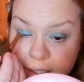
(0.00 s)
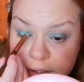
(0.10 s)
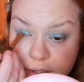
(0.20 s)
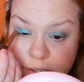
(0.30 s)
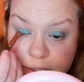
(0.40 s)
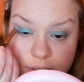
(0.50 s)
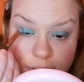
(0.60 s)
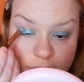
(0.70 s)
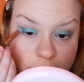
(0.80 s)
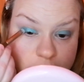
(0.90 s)
and just in
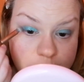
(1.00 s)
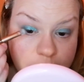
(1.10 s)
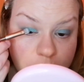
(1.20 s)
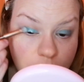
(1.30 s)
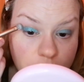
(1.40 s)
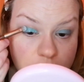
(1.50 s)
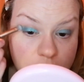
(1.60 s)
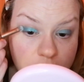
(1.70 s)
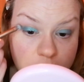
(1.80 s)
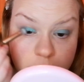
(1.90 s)
case we
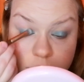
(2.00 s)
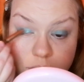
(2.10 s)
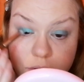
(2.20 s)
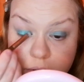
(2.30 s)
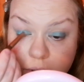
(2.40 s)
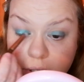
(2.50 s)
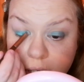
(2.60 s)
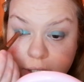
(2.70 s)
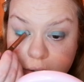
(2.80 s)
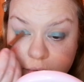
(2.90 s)
lost
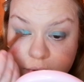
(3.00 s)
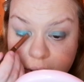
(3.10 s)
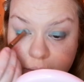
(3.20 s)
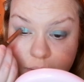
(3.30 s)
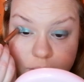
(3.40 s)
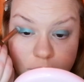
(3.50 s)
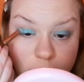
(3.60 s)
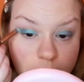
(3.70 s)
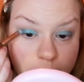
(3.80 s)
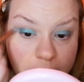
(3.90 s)
any of that
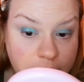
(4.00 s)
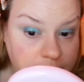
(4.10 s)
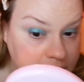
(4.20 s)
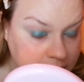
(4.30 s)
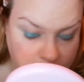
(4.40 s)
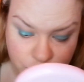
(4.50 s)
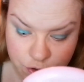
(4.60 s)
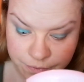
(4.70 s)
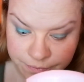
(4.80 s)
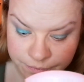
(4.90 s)
pigmentation.